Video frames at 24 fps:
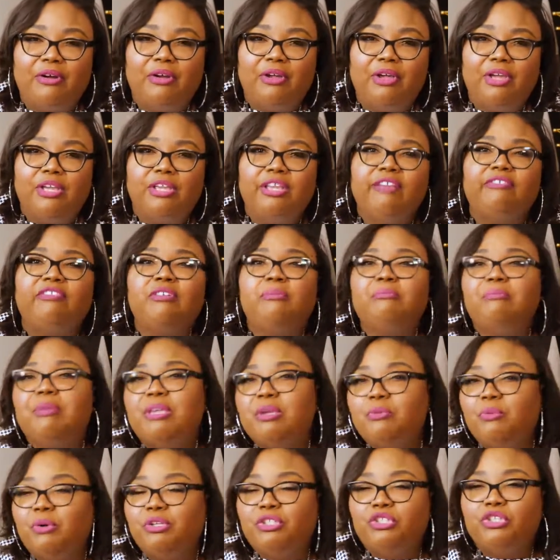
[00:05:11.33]
You have to
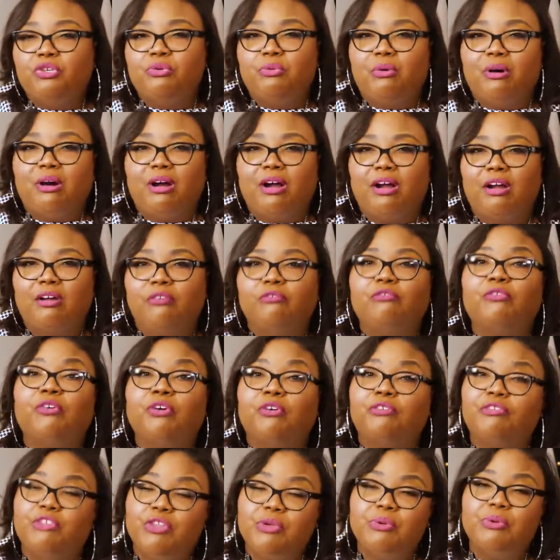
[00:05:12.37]
be what you are for
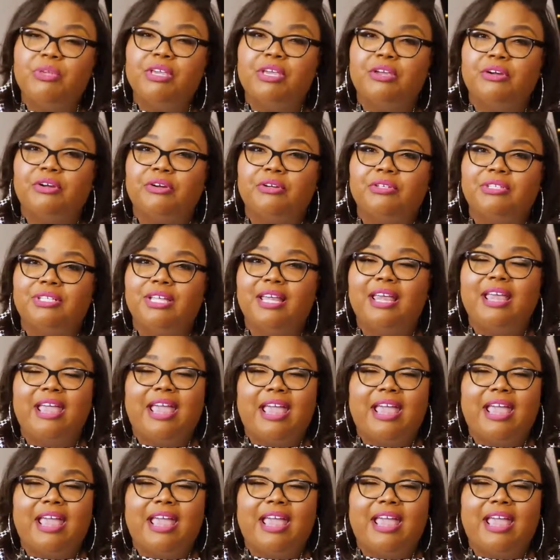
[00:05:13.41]
a few years,